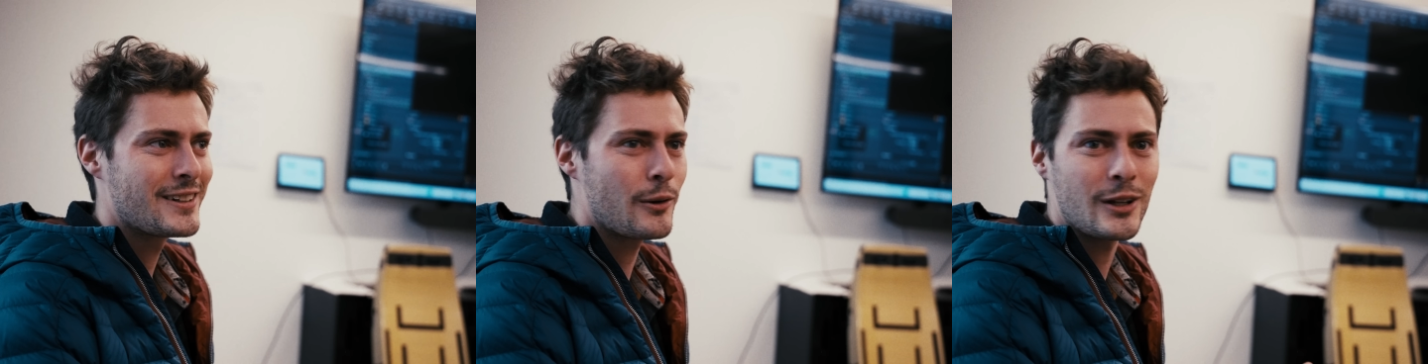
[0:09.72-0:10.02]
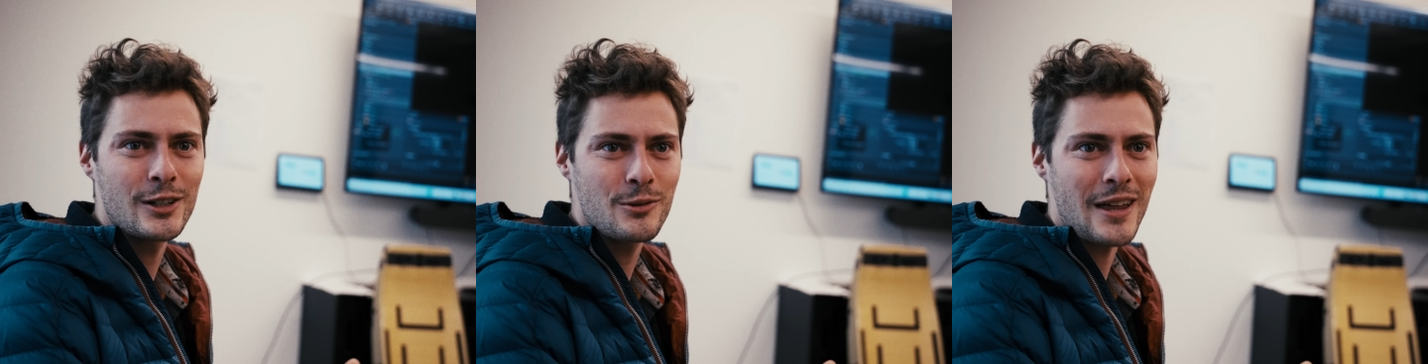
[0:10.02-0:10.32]
how are we
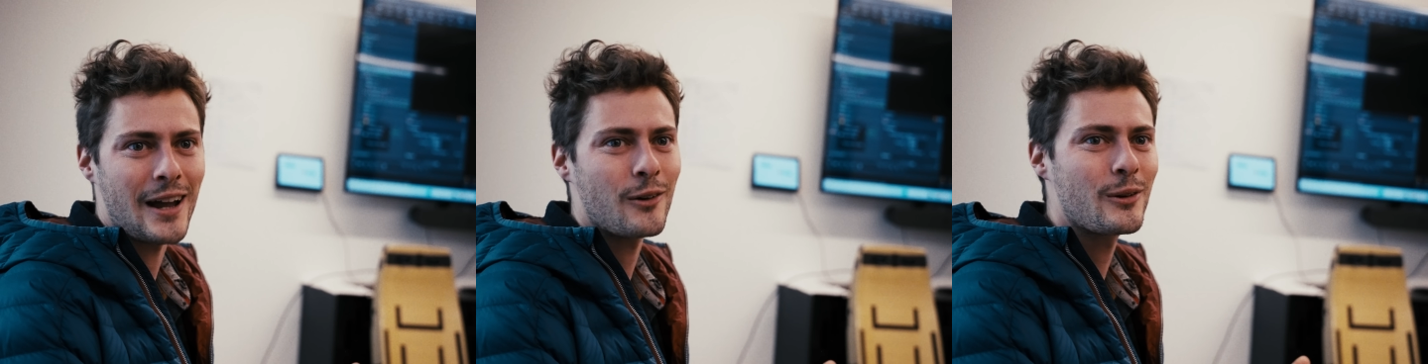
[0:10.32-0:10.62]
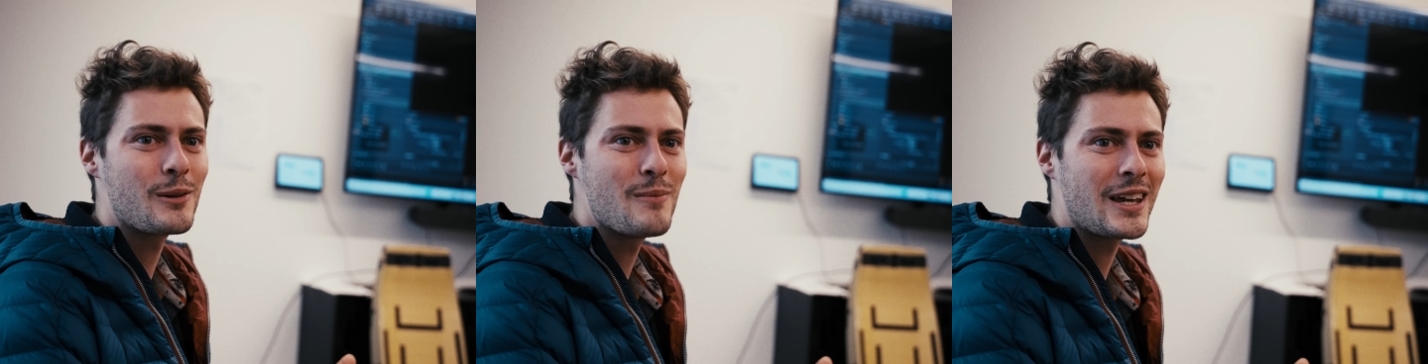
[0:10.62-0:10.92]
going to do that? How are we
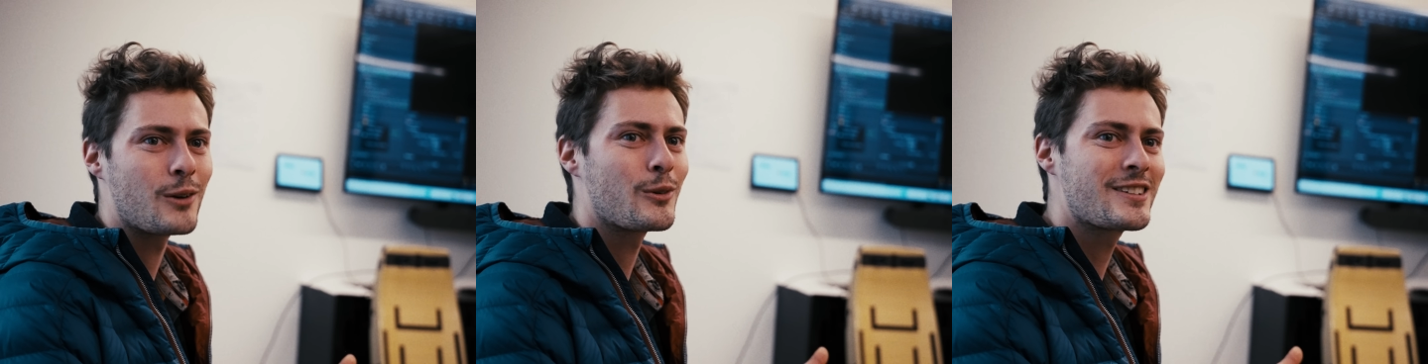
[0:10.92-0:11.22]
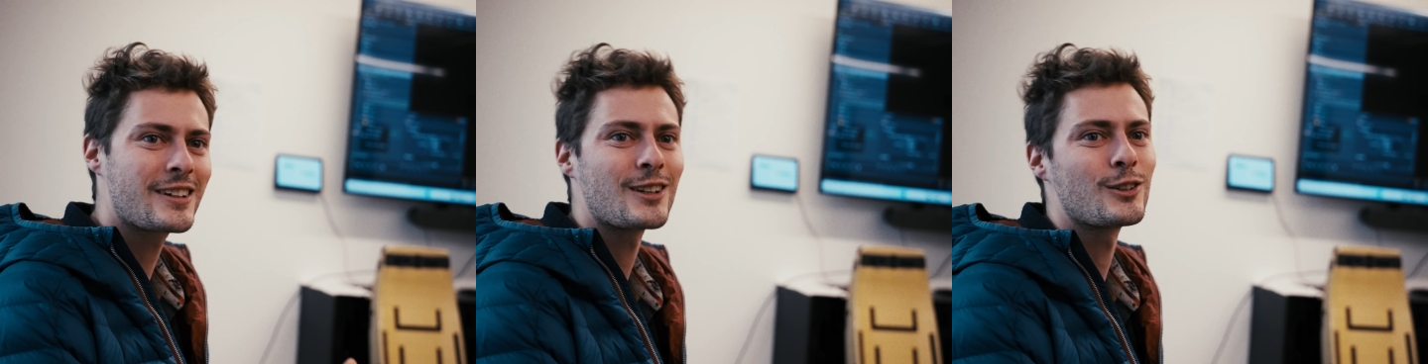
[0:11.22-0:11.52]
going to make it? What is
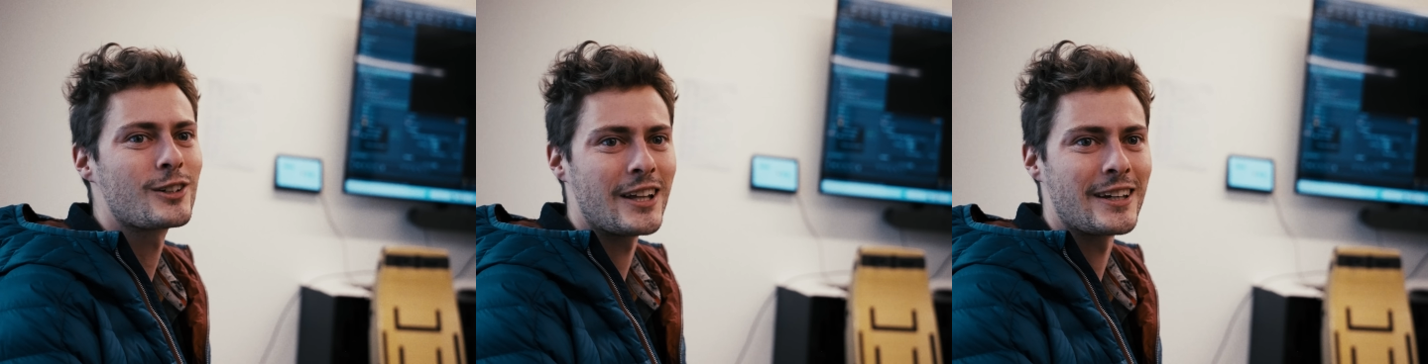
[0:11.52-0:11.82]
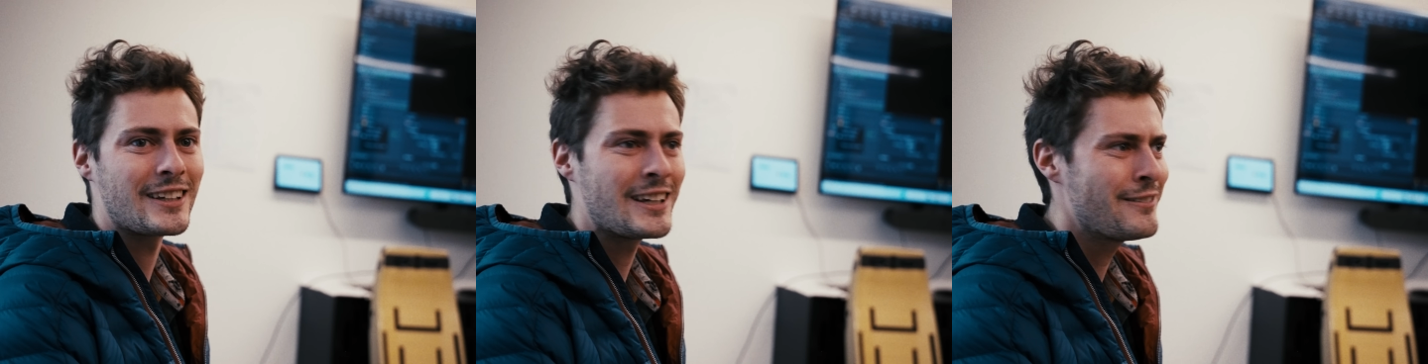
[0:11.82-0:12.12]
it going to look like?
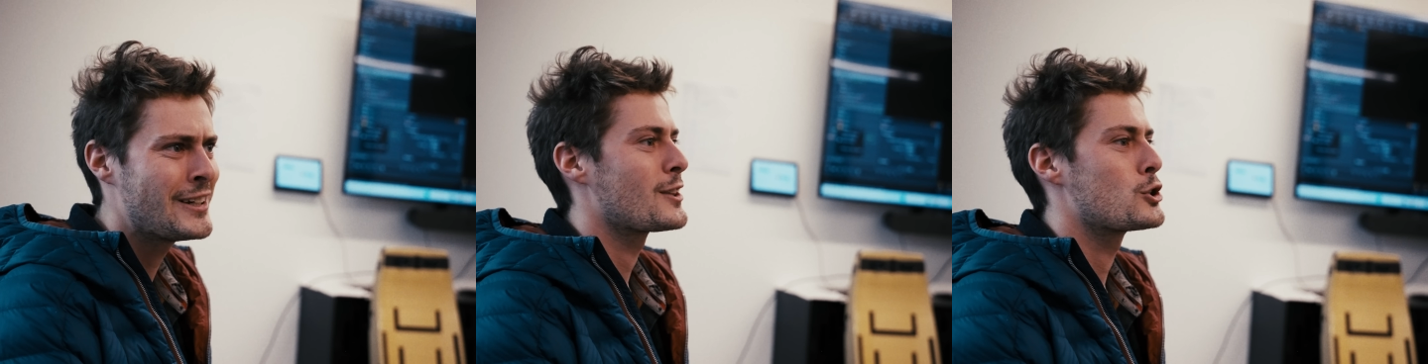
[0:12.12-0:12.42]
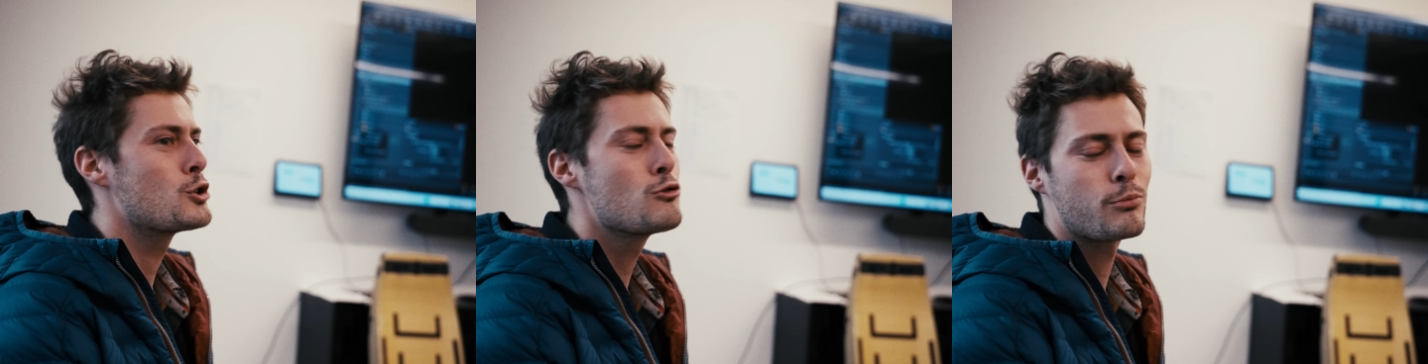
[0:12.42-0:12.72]
Like even the
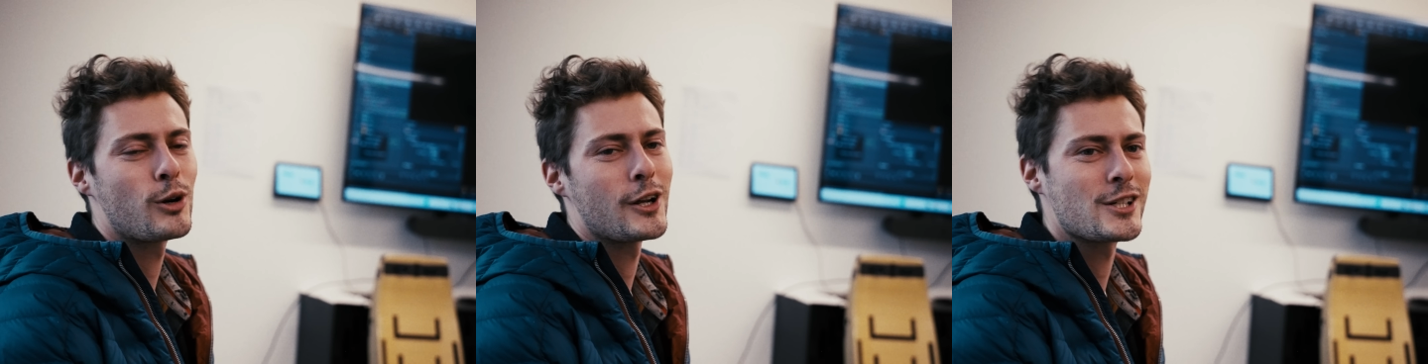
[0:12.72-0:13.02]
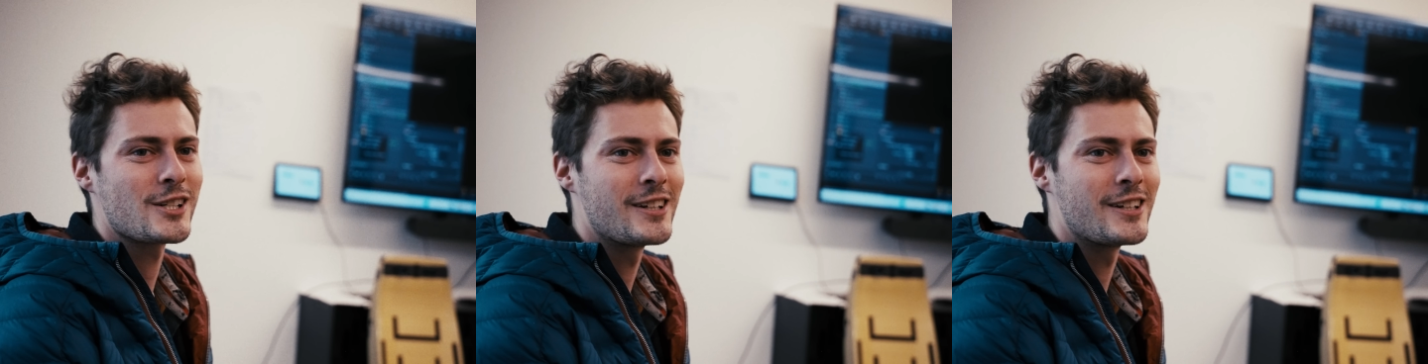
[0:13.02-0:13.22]
toothbrush.